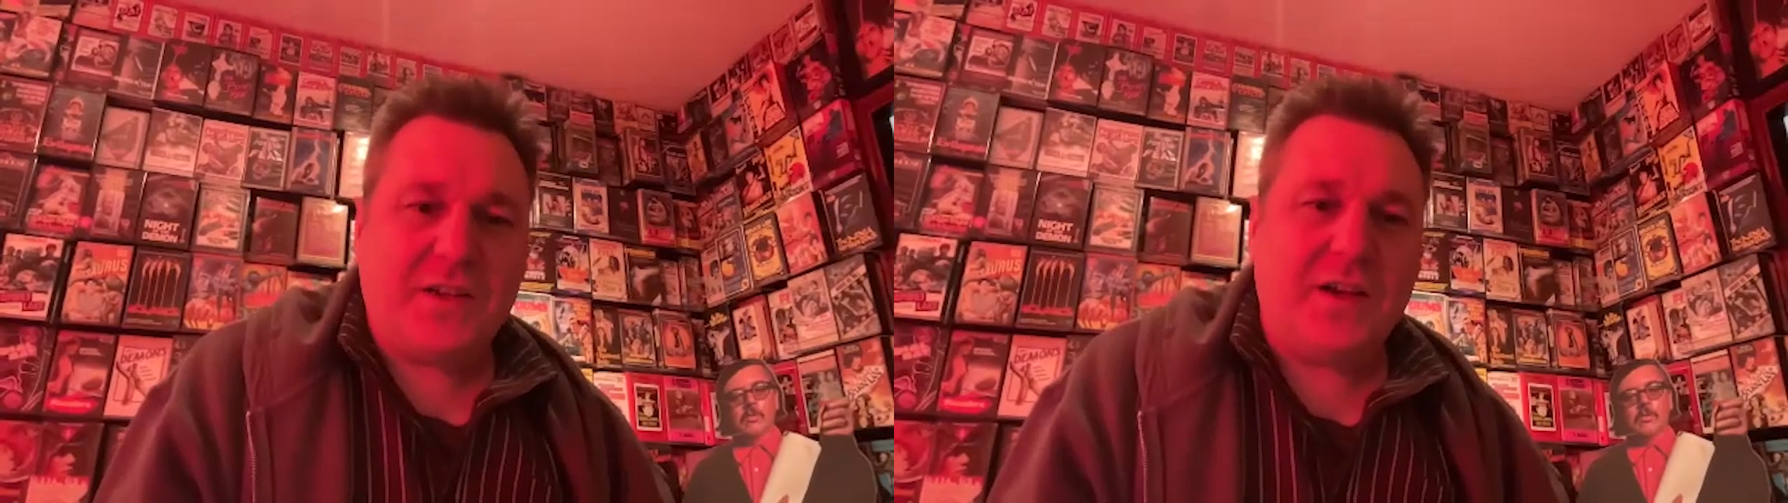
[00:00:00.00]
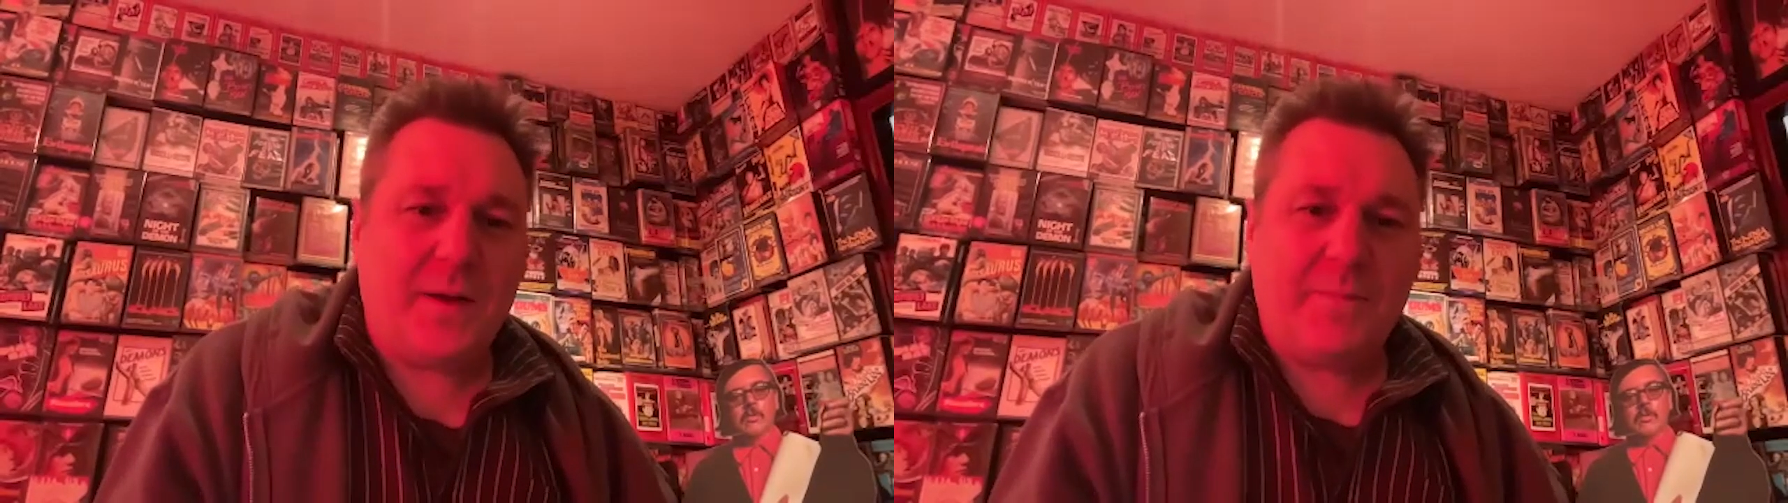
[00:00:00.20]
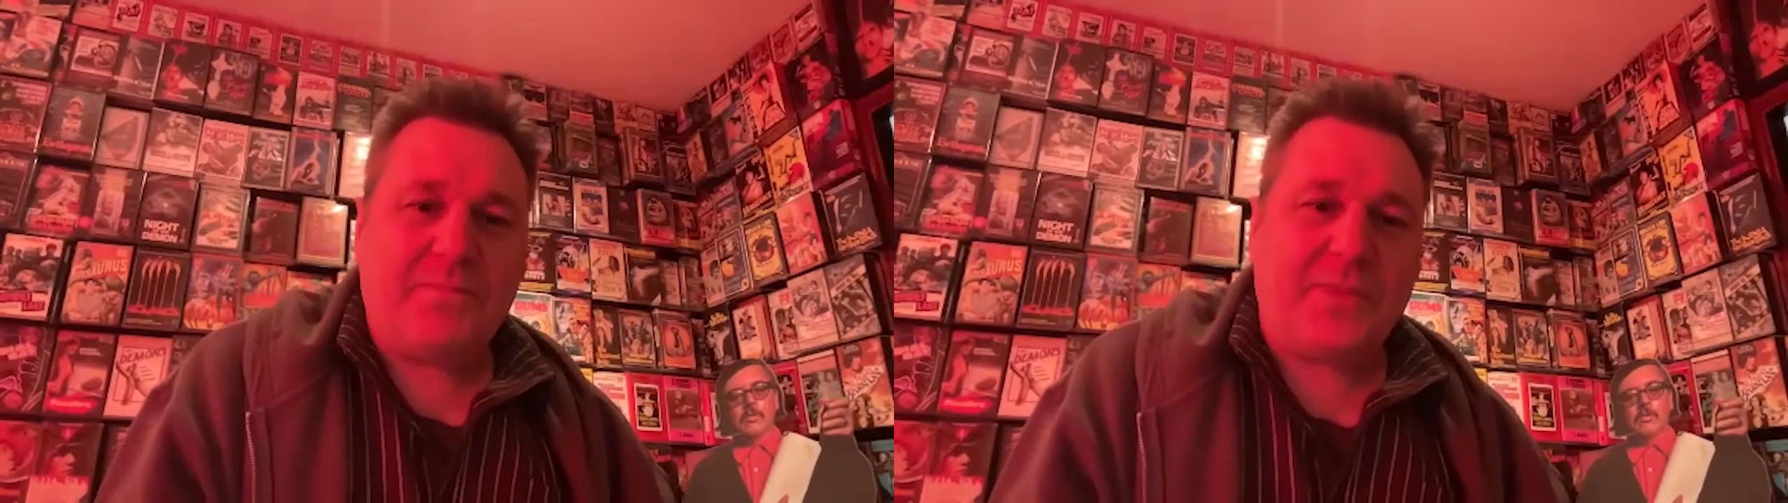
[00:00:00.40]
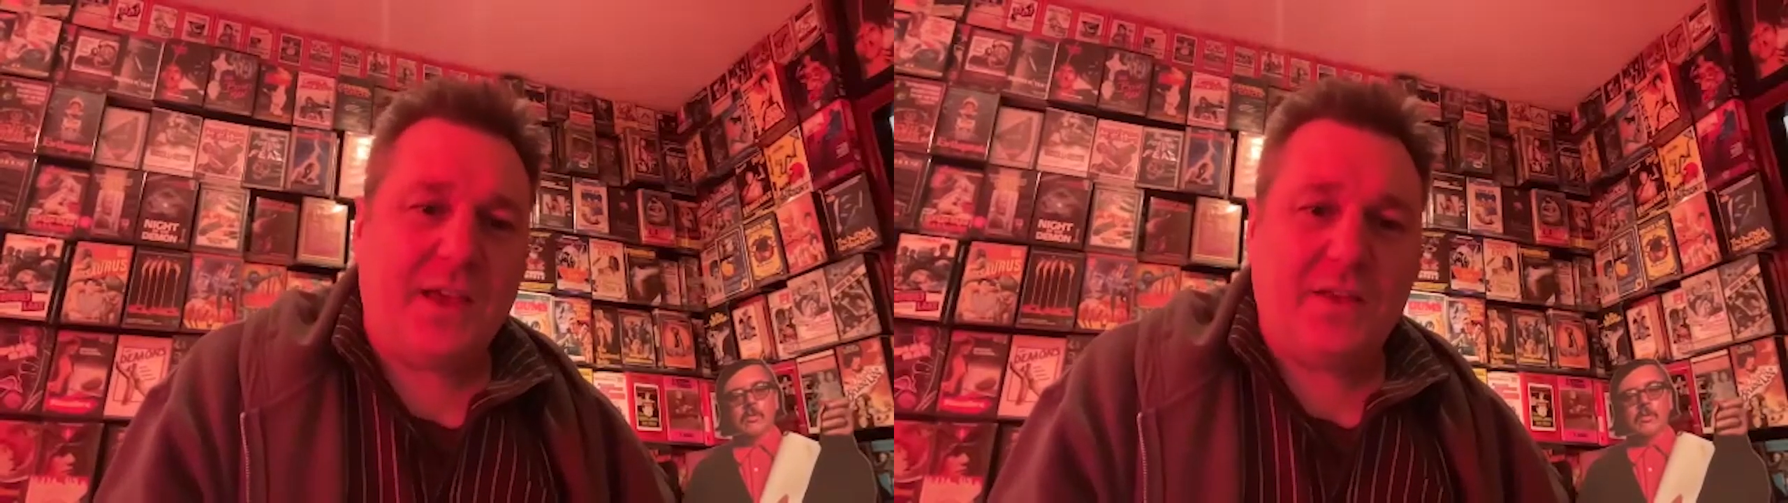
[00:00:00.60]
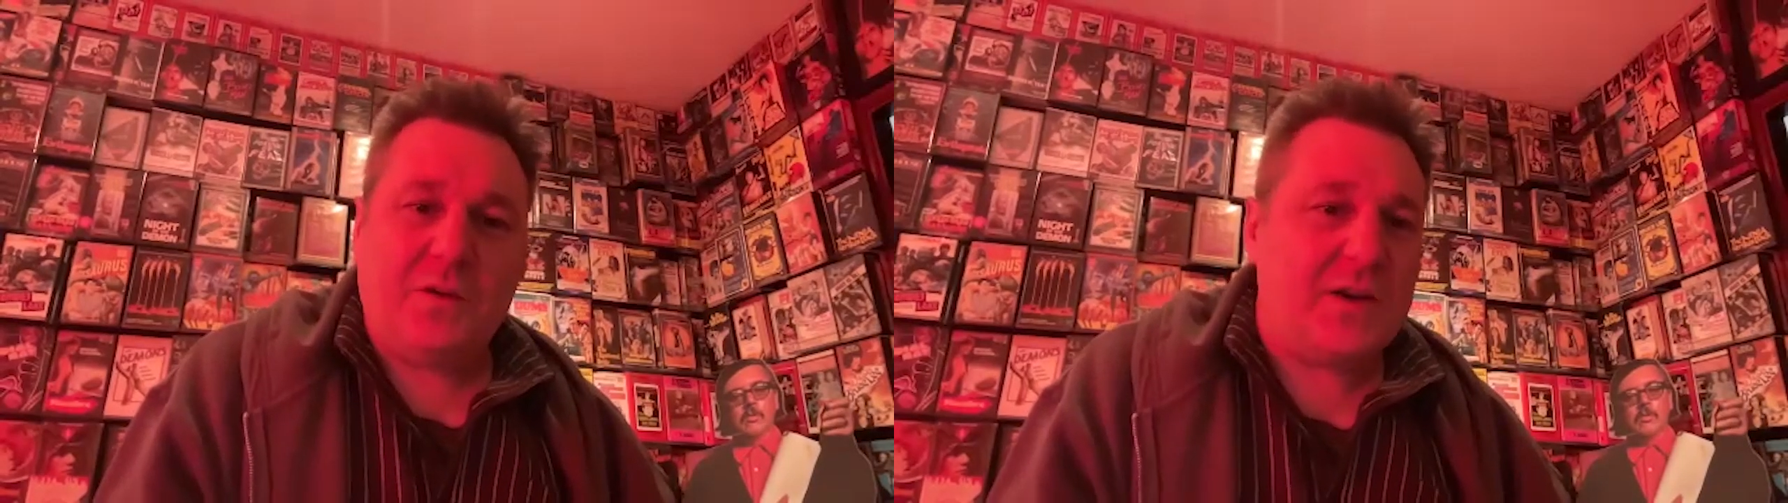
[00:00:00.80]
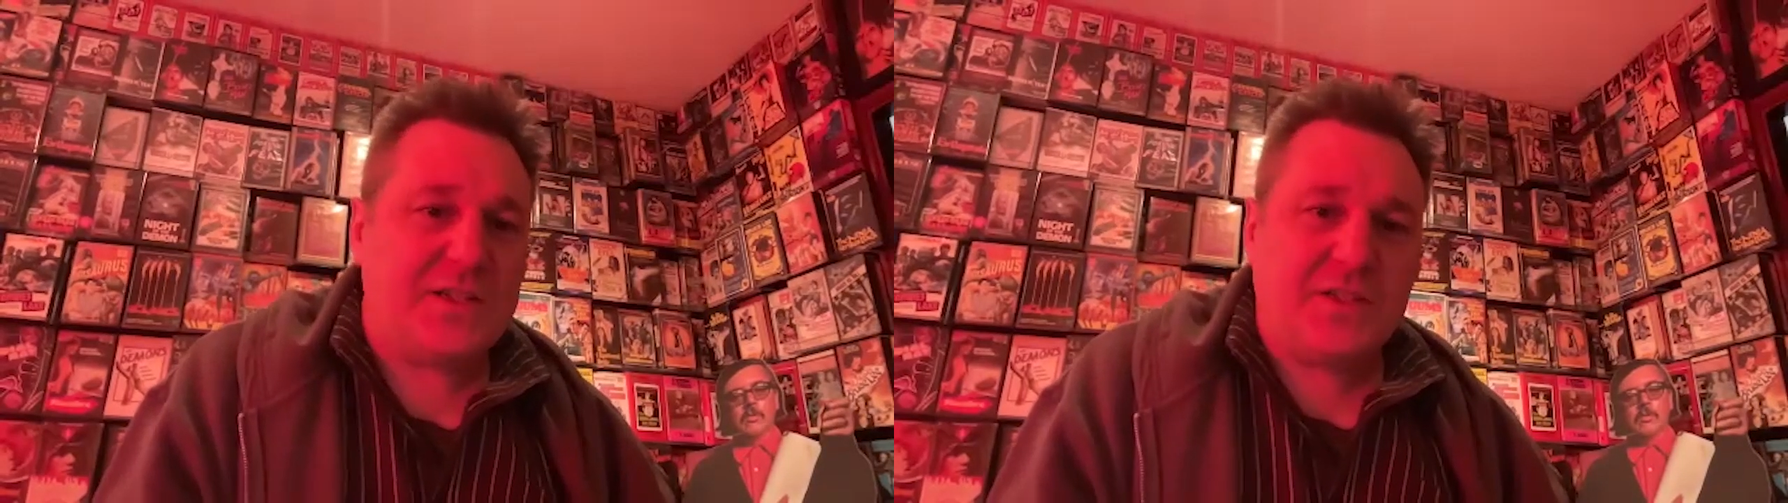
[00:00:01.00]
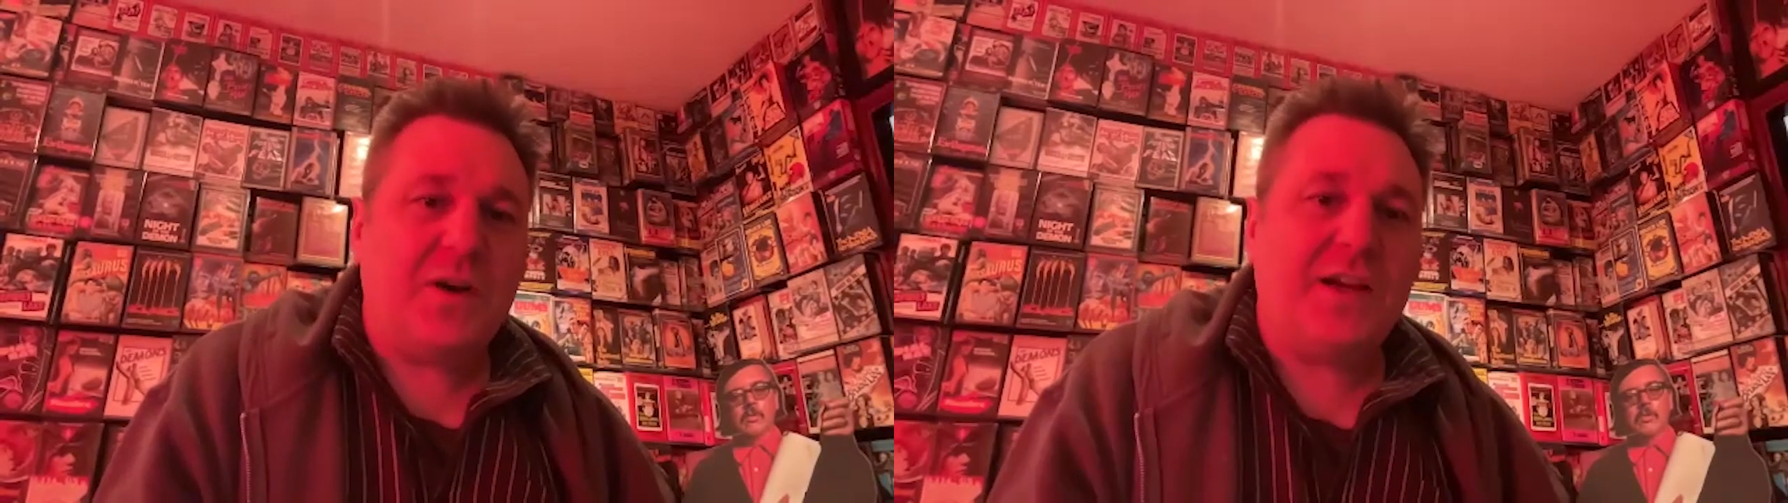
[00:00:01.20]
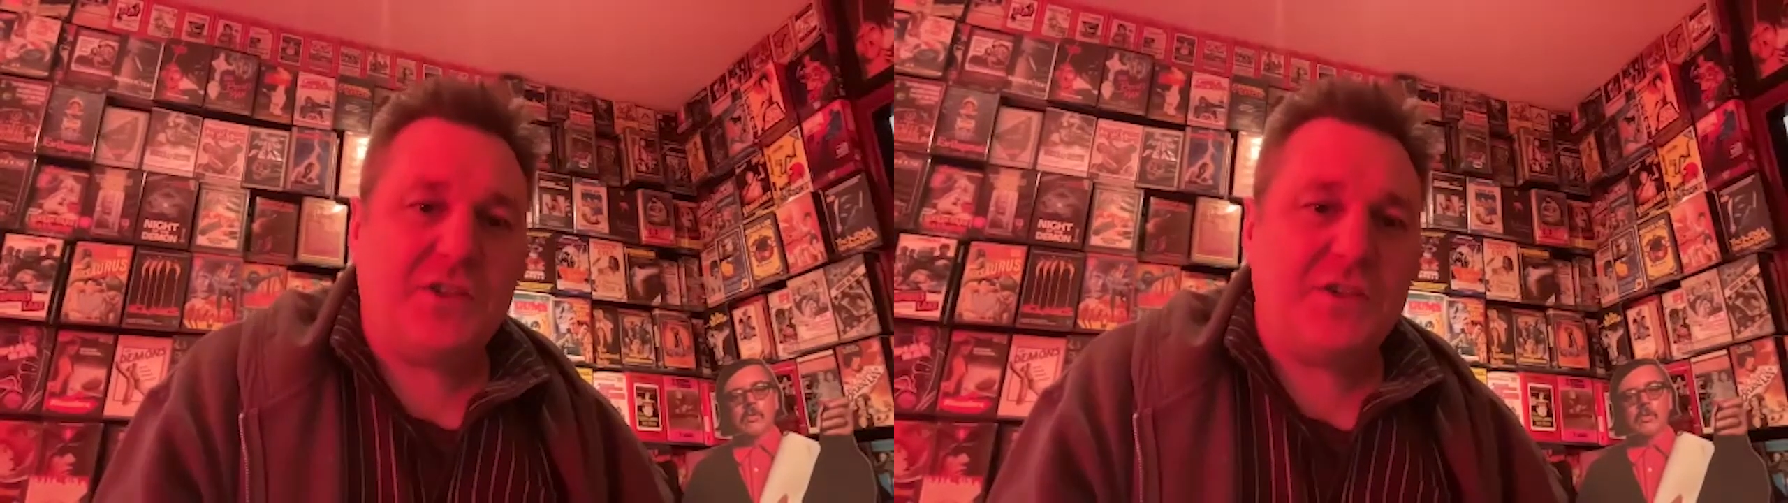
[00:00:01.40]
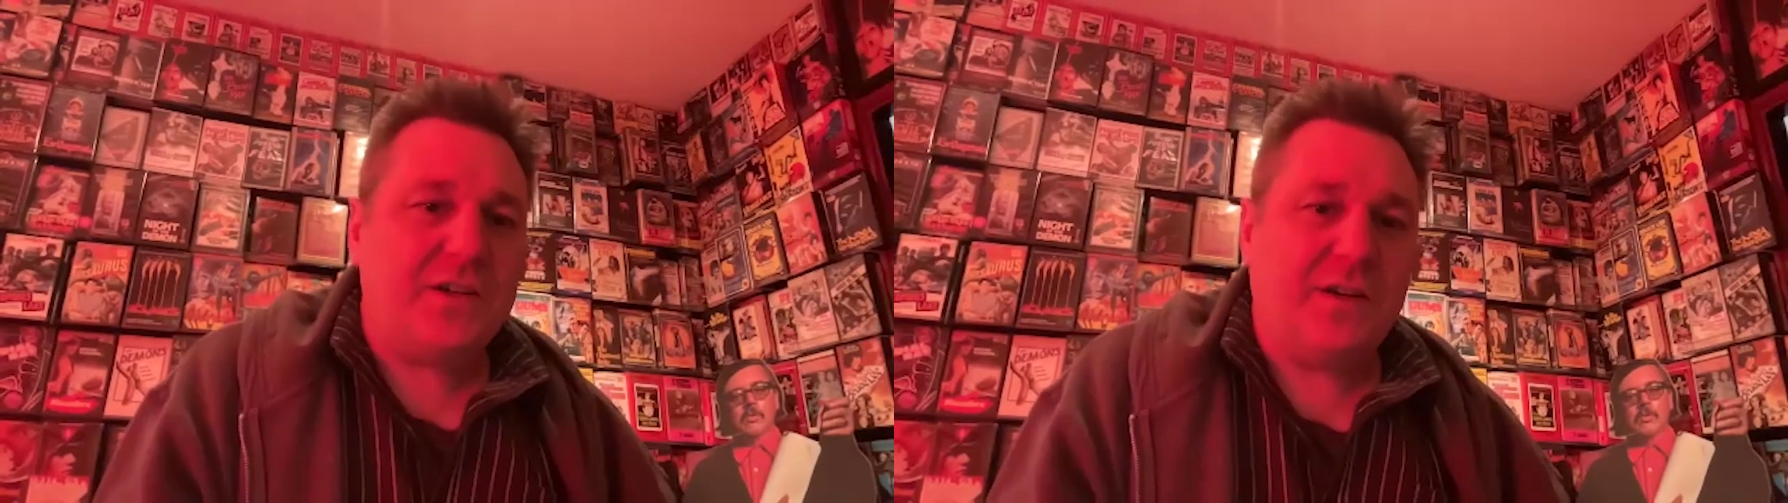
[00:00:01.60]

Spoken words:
in the restoration,